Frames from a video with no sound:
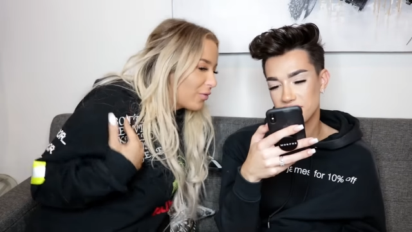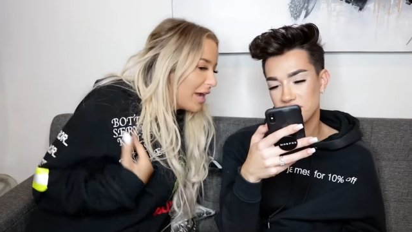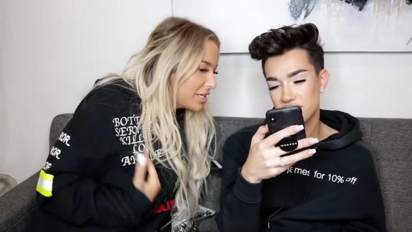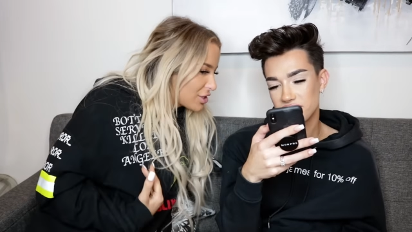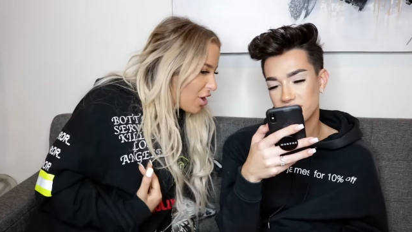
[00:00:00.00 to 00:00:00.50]

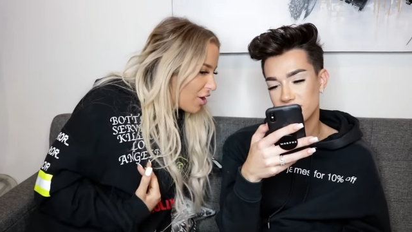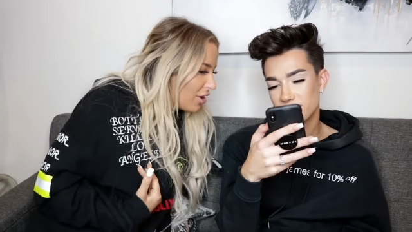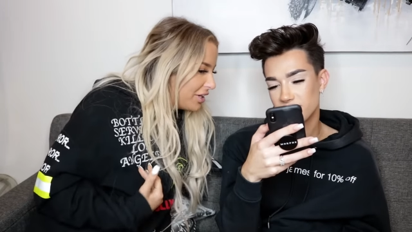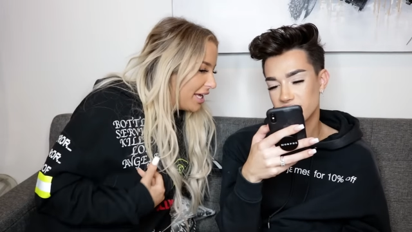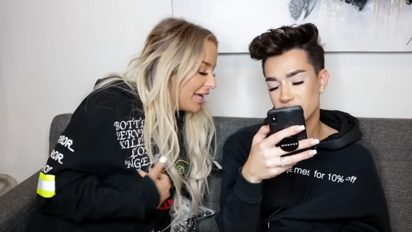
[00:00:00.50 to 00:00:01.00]
Speaker 1: race car
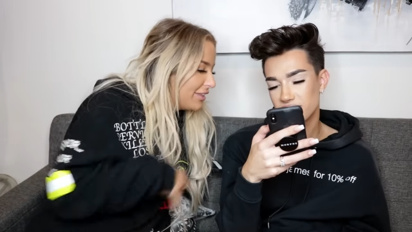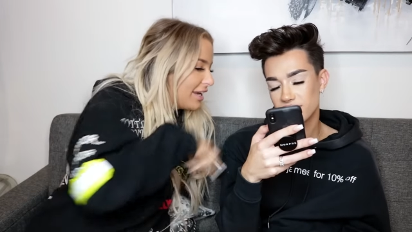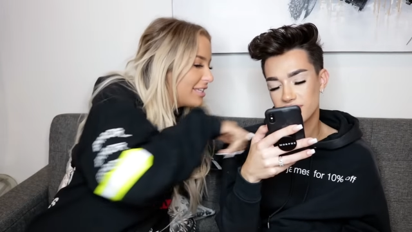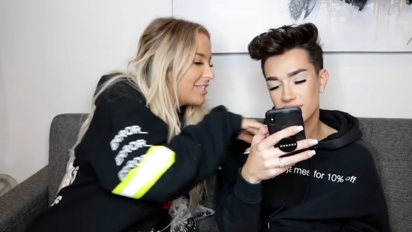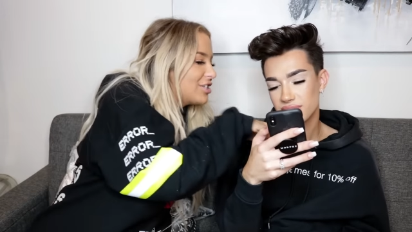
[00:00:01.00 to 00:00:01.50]
on it, and
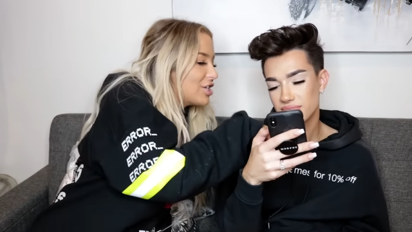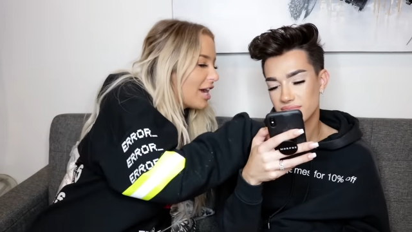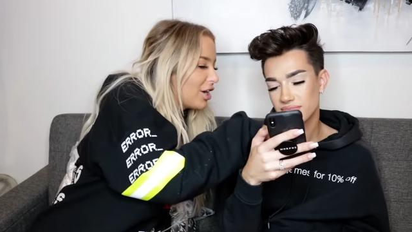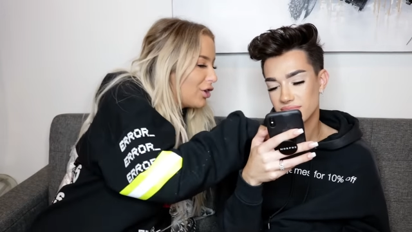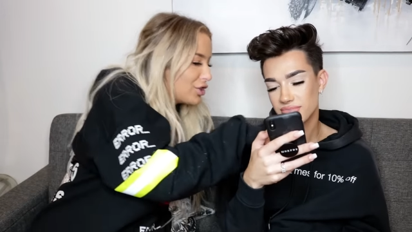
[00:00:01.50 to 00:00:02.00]
then I said checker